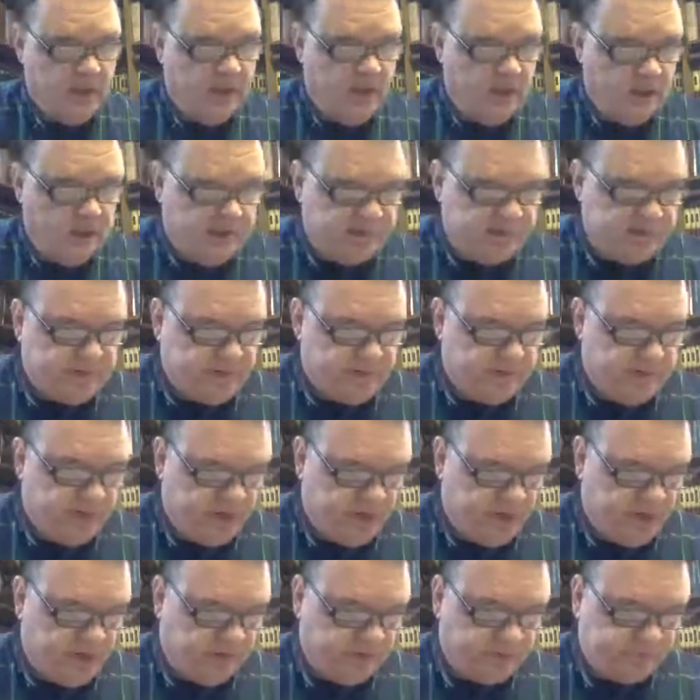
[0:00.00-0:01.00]
Let's
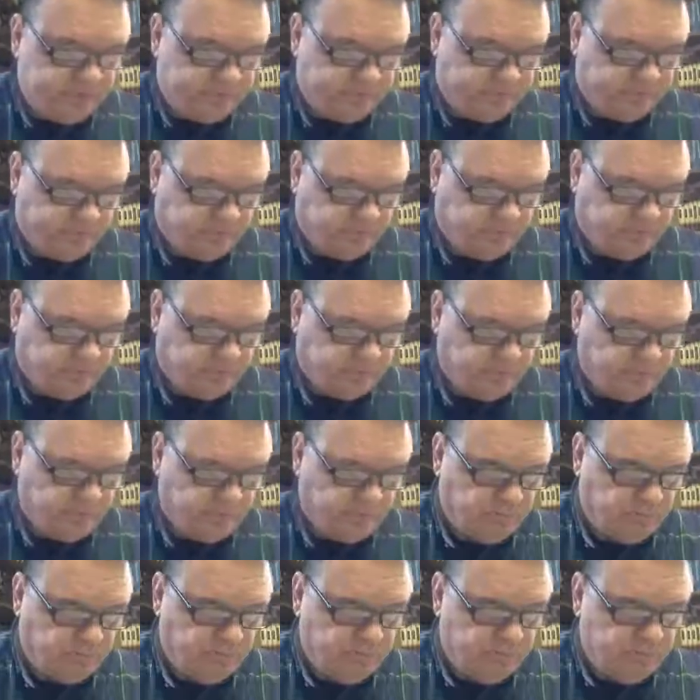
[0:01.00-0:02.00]
continue.
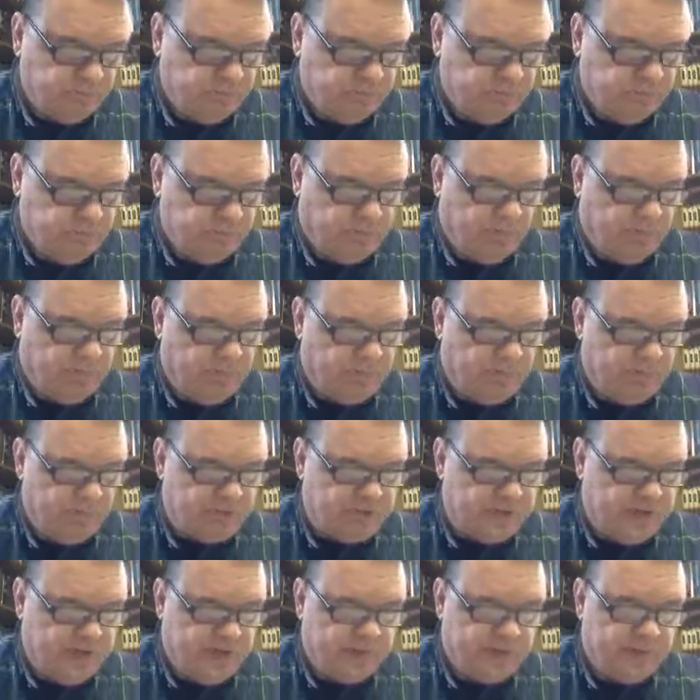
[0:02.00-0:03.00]

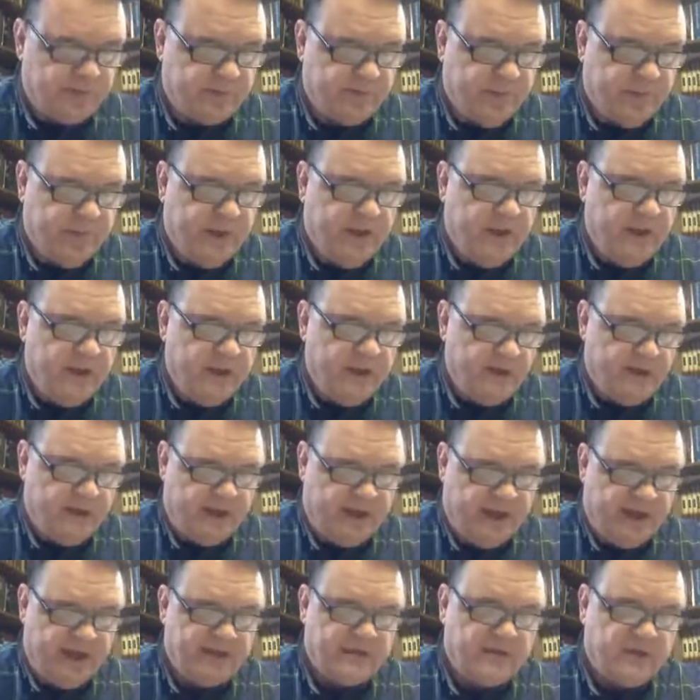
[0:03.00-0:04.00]
Verse 7,
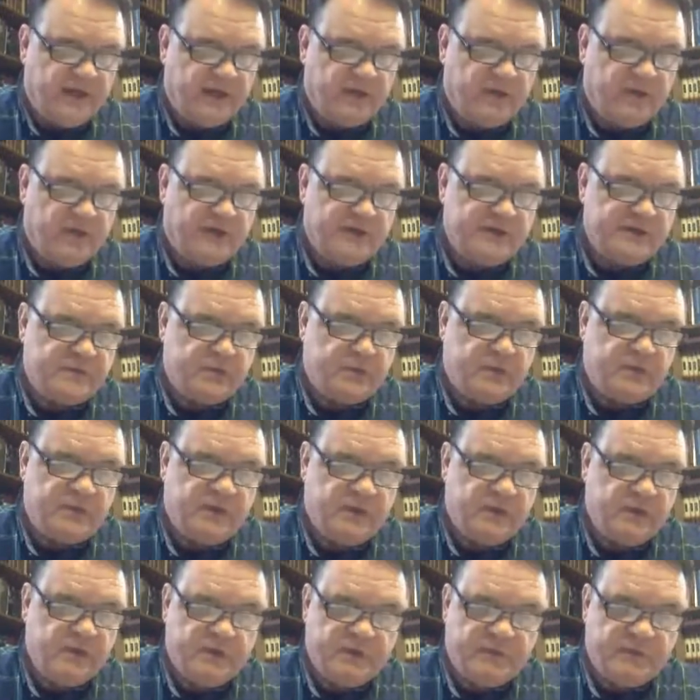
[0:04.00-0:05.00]
the Antichrist will
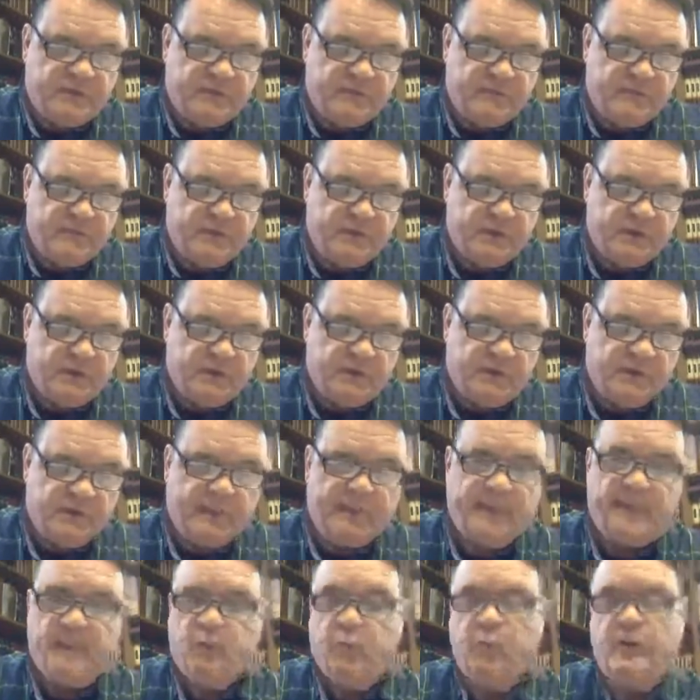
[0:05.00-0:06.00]
kill them
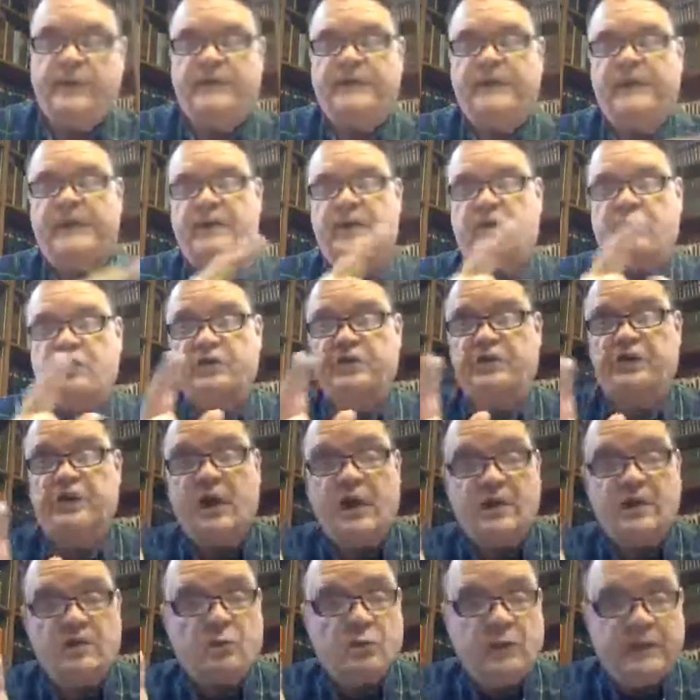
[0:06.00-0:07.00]
when they are
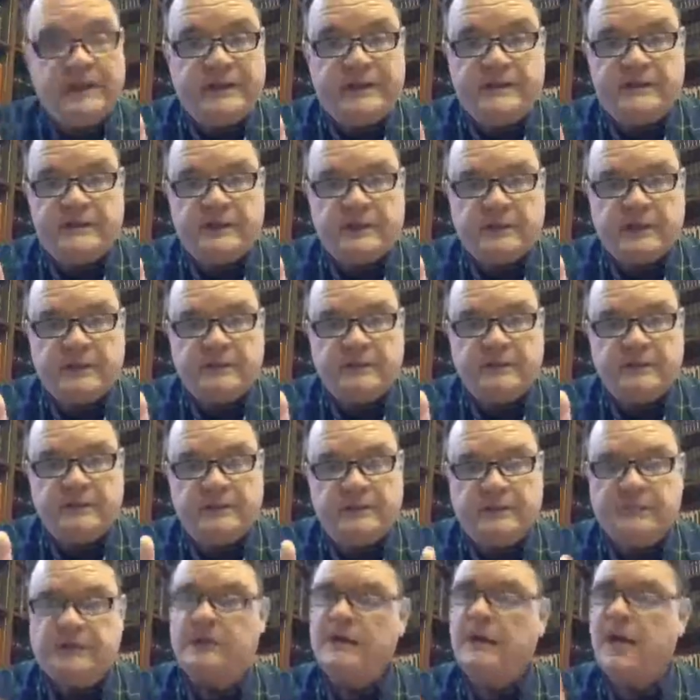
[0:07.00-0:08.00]
done witnessing,
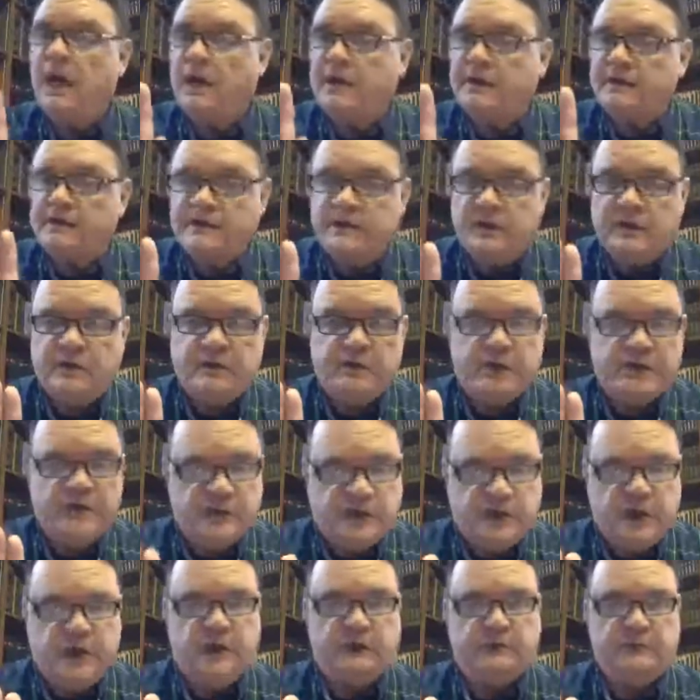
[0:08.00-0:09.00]
not until they're
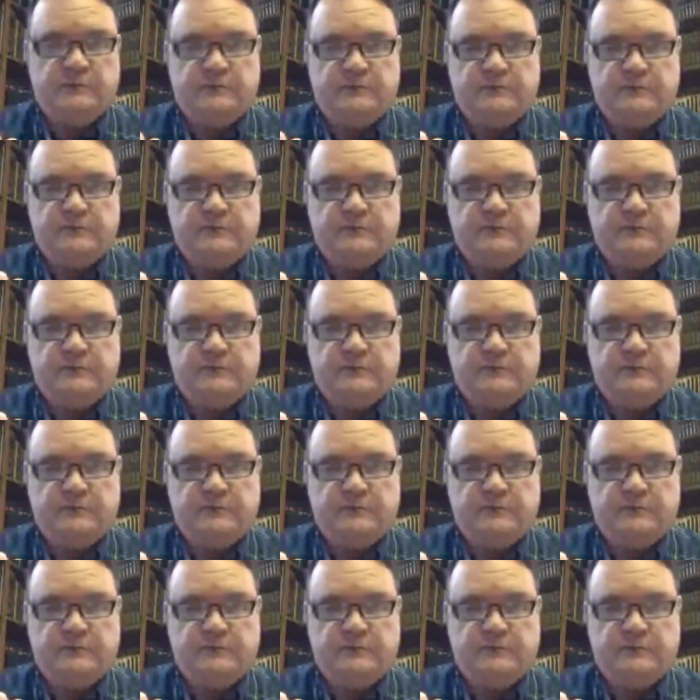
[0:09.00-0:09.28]
done.